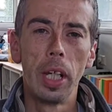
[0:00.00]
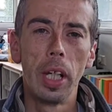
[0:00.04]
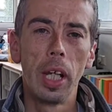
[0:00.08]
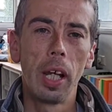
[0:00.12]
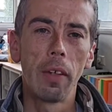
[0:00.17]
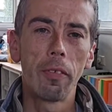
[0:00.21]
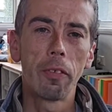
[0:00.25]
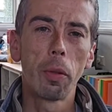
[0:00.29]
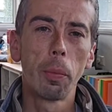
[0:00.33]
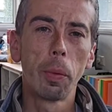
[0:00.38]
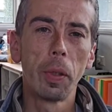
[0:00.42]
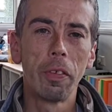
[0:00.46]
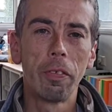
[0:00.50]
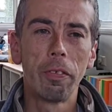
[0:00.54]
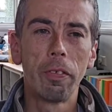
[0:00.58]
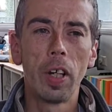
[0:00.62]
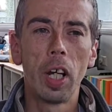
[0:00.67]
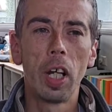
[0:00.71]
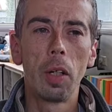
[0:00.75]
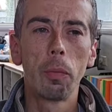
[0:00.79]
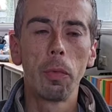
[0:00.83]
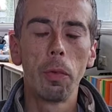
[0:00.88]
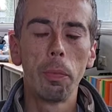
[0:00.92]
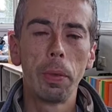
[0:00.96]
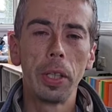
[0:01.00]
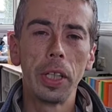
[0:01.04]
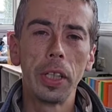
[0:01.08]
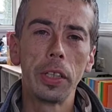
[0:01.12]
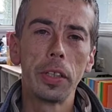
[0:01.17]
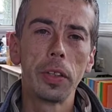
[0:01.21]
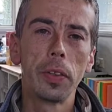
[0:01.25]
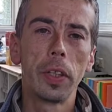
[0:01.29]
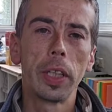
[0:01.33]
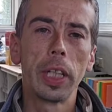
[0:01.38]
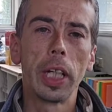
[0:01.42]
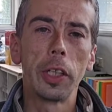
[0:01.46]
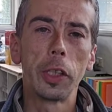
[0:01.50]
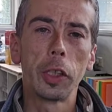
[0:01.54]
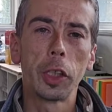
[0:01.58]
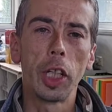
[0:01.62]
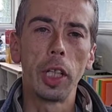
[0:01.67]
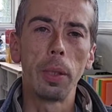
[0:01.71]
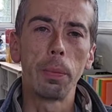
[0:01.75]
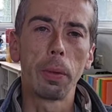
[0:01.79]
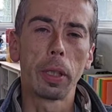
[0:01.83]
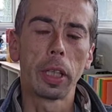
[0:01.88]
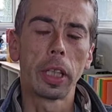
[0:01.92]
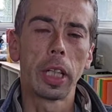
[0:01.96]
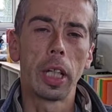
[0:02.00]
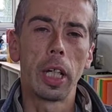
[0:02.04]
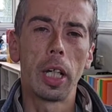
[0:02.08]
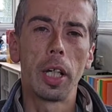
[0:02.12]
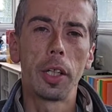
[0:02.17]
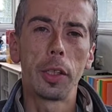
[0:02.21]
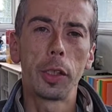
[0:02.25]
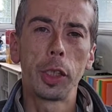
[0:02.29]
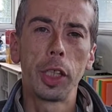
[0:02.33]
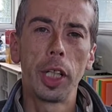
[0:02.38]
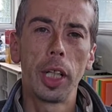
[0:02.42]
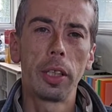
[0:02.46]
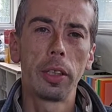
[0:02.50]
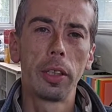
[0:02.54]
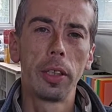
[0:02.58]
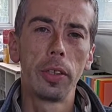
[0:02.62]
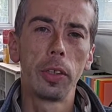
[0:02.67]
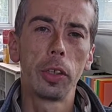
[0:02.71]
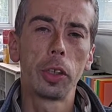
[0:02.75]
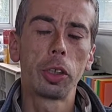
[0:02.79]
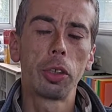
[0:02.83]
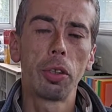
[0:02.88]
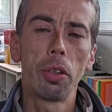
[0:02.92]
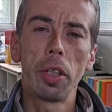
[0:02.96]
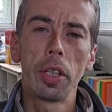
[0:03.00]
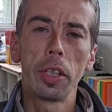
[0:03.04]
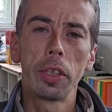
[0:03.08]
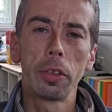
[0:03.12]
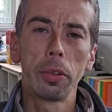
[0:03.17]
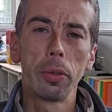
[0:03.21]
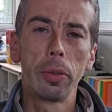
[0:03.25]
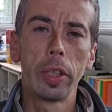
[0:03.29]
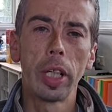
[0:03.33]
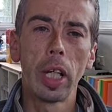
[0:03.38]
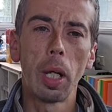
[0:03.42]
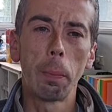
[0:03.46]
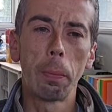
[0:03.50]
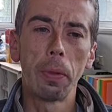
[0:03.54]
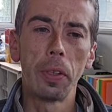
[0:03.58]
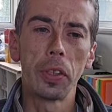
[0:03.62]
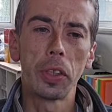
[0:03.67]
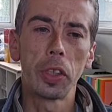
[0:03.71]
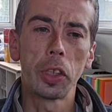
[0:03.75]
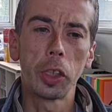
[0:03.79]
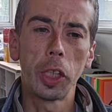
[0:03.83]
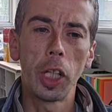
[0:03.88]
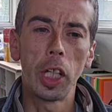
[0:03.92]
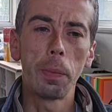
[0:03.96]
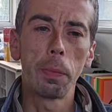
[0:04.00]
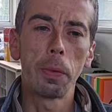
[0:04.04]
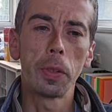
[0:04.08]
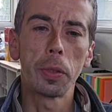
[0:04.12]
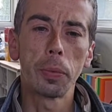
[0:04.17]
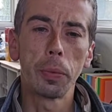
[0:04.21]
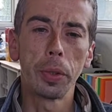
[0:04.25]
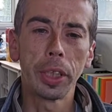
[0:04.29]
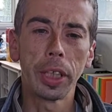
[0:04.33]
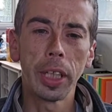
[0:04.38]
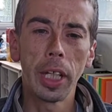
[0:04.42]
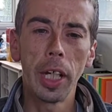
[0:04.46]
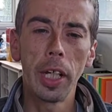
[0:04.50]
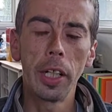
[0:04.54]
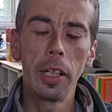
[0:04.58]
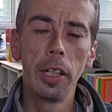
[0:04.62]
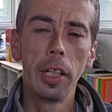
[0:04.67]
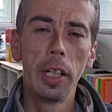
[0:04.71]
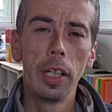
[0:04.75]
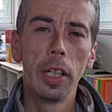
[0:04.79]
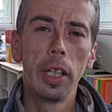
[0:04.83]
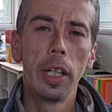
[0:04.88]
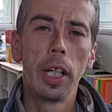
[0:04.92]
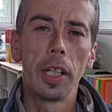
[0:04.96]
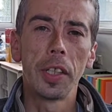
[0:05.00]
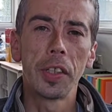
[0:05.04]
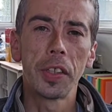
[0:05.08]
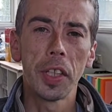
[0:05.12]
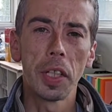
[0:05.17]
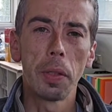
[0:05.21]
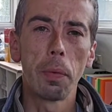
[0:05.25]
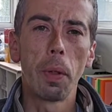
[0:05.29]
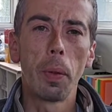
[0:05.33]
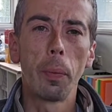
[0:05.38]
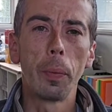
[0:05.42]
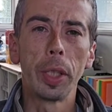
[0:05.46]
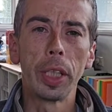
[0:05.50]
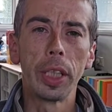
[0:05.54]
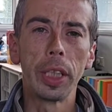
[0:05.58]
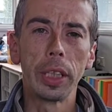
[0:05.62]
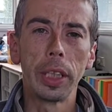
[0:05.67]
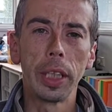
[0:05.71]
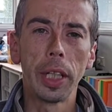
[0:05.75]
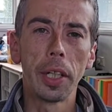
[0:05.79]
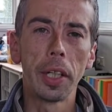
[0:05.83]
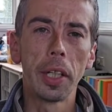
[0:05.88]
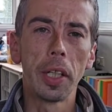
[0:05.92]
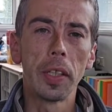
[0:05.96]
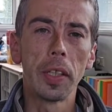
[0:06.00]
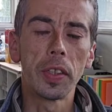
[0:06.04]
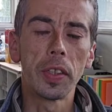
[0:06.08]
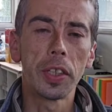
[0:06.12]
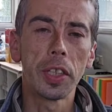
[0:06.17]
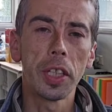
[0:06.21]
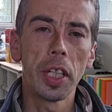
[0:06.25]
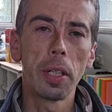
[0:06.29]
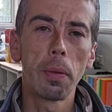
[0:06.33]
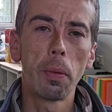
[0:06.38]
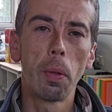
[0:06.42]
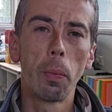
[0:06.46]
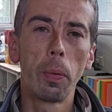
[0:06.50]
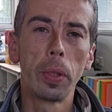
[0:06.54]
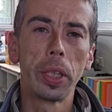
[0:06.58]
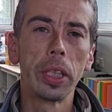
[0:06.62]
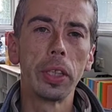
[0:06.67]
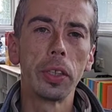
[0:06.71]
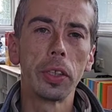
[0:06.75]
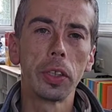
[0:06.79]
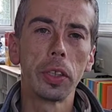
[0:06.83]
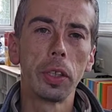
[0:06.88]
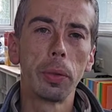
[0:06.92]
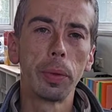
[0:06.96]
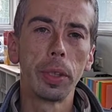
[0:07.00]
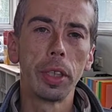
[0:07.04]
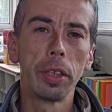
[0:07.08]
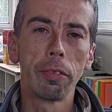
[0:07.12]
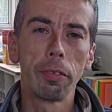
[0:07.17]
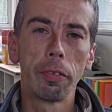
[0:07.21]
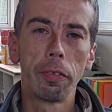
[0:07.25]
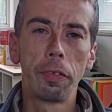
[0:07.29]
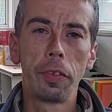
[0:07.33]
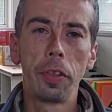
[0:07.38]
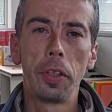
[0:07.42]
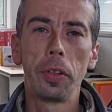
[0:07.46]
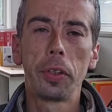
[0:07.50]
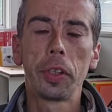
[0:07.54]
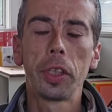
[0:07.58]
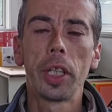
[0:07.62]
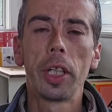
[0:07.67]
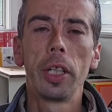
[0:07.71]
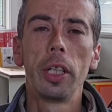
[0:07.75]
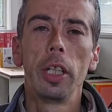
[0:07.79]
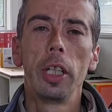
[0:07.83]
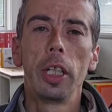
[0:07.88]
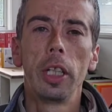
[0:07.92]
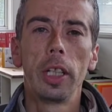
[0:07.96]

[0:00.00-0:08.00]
And for a bit of fun, we've been doing a cheap car challenge, trying to do it up as cheap as we can and see where we can get see what we can do with it for future.